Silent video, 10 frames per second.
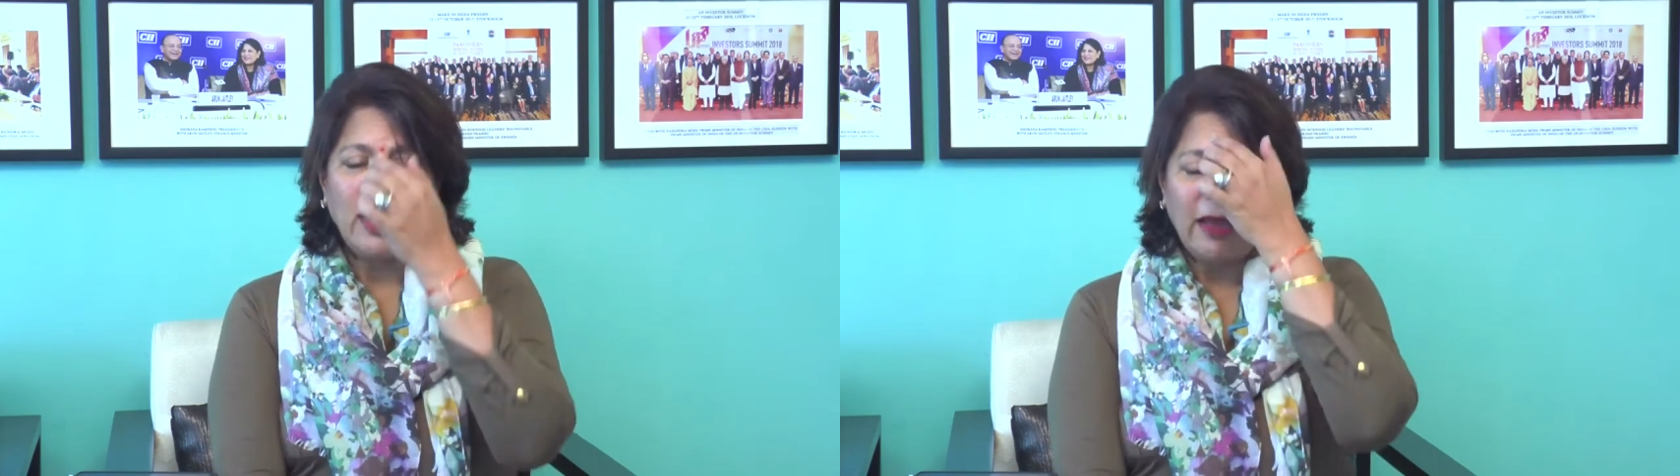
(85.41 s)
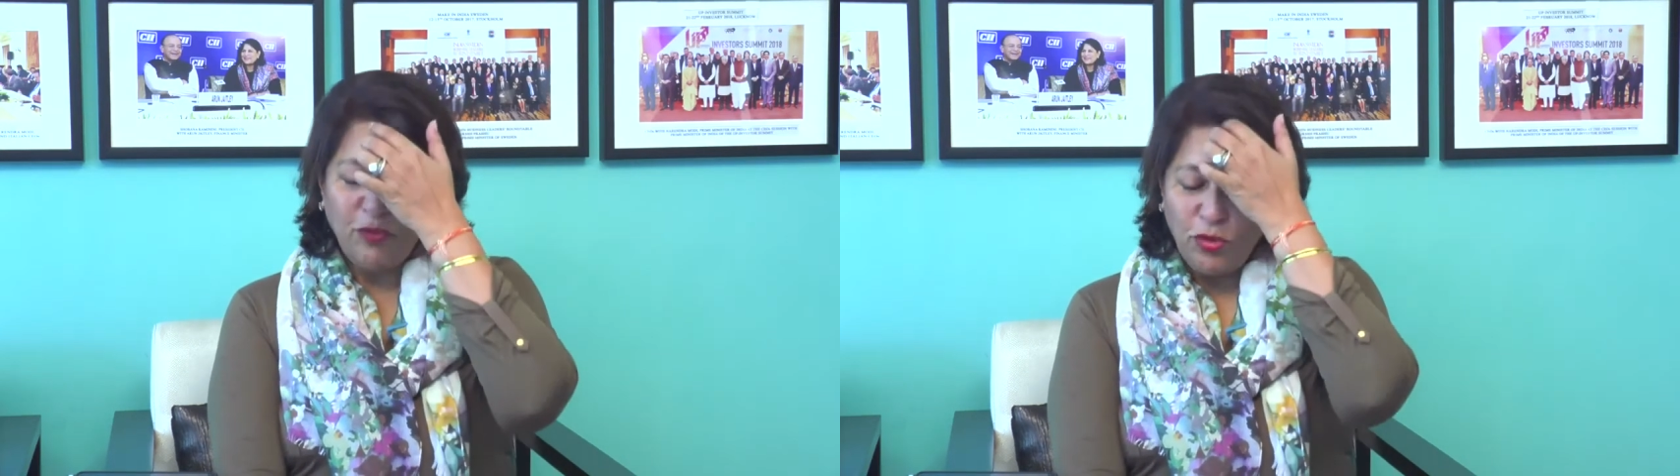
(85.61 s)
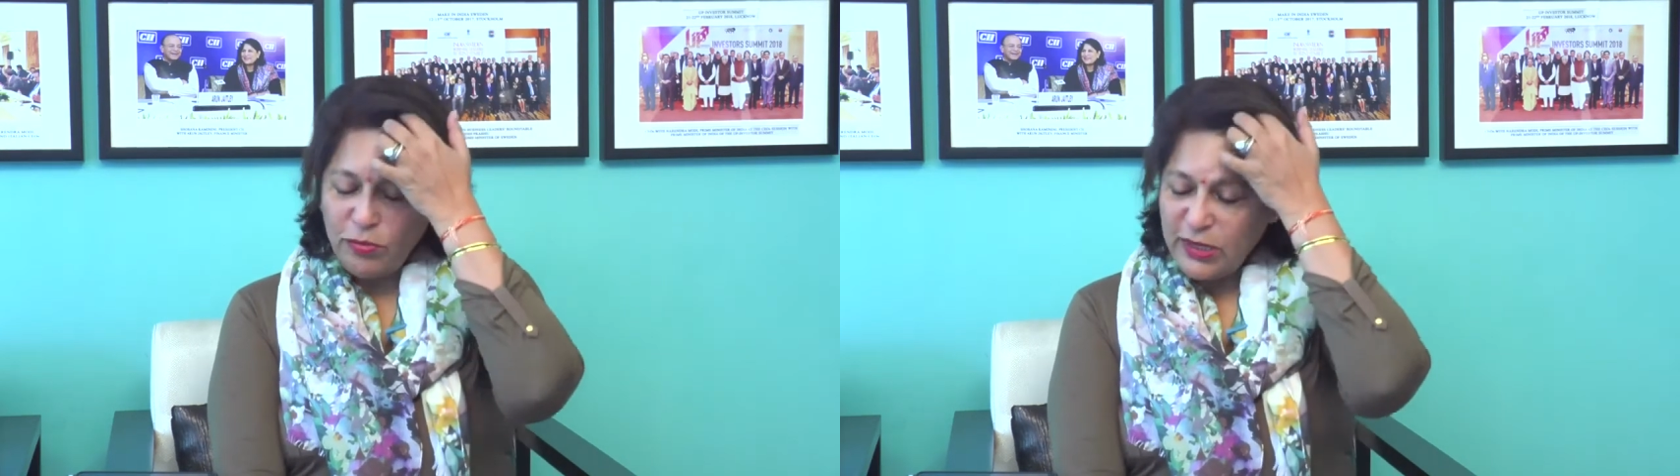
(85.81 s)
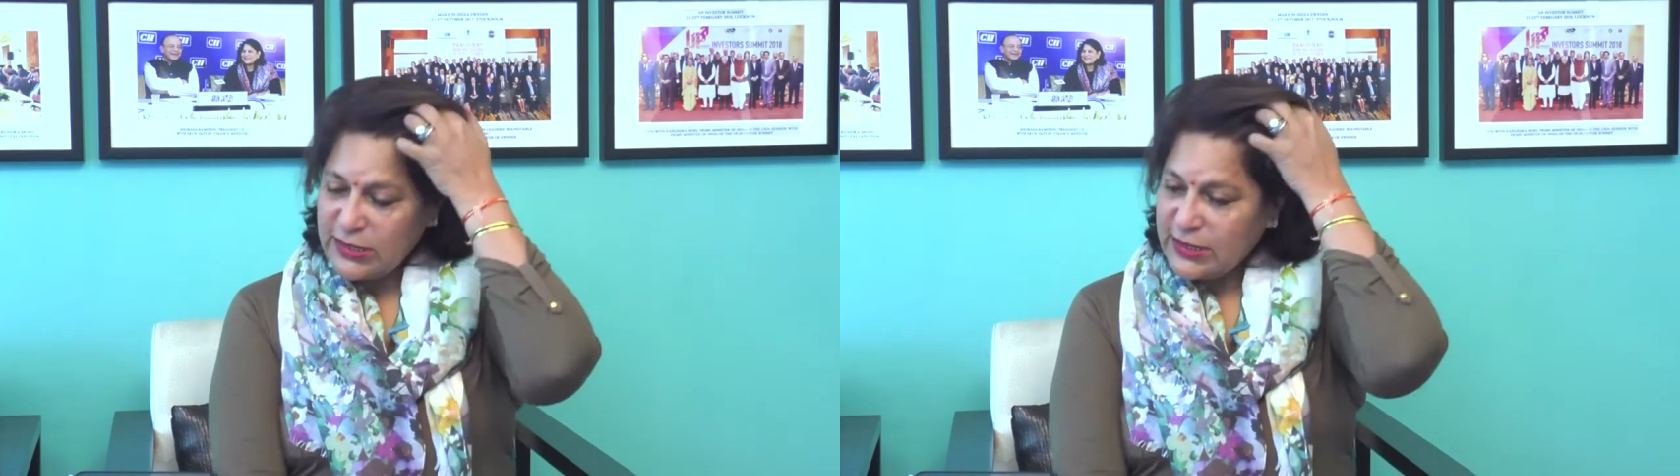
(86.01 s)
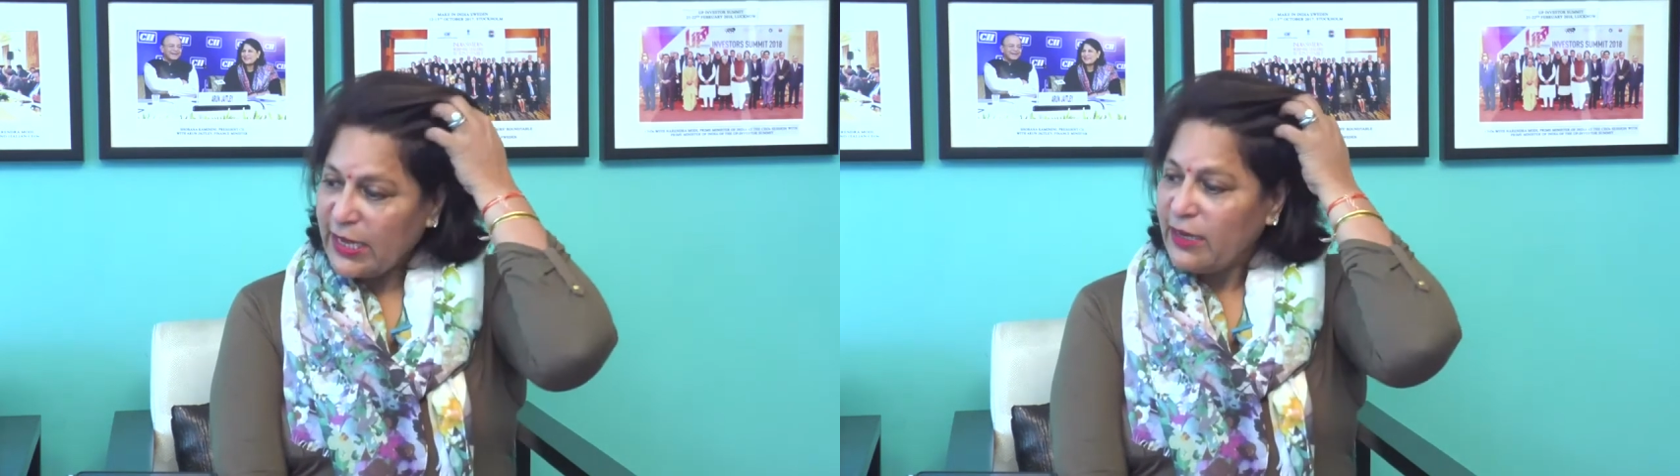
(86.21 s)
I've
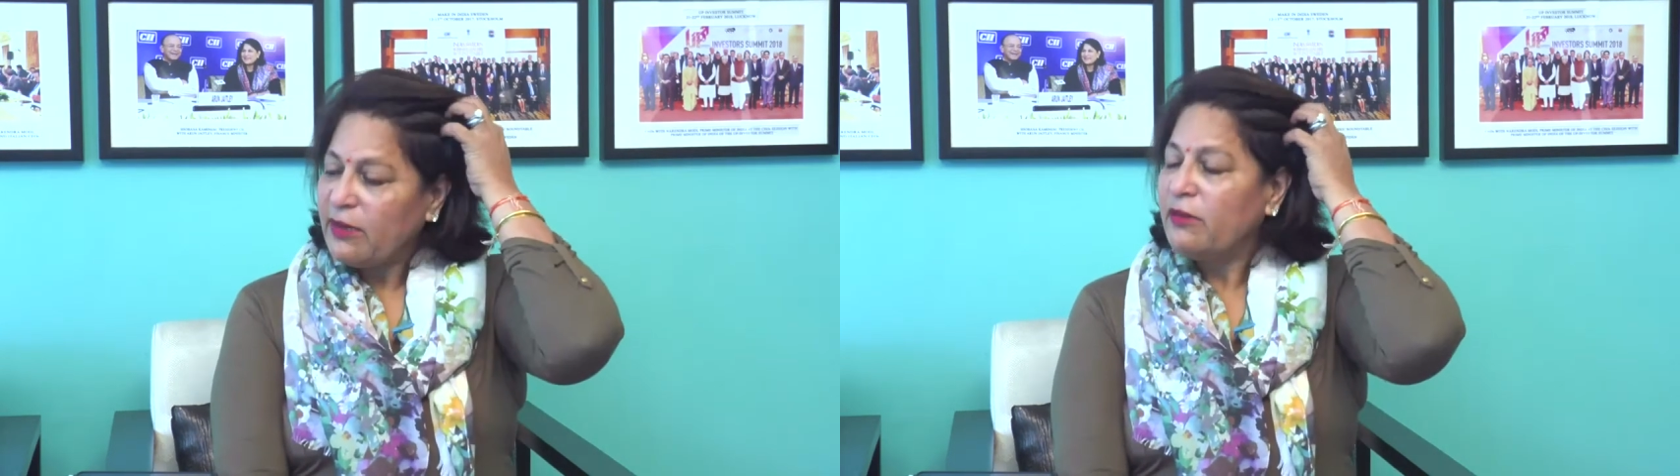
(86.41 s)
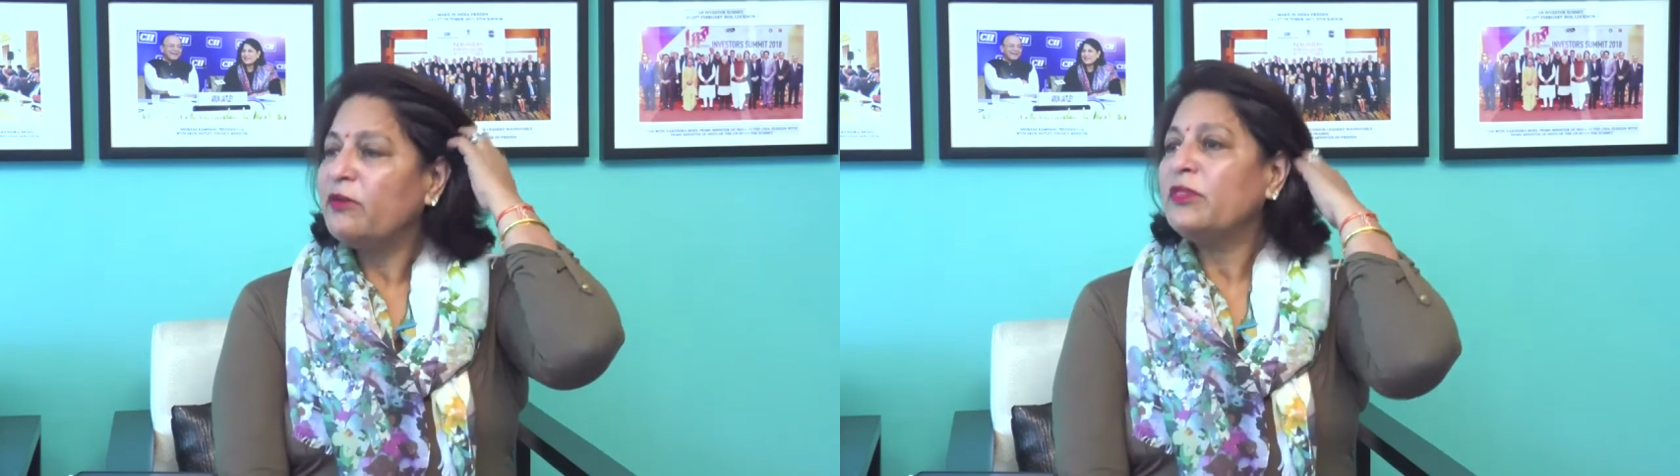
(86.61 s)
always said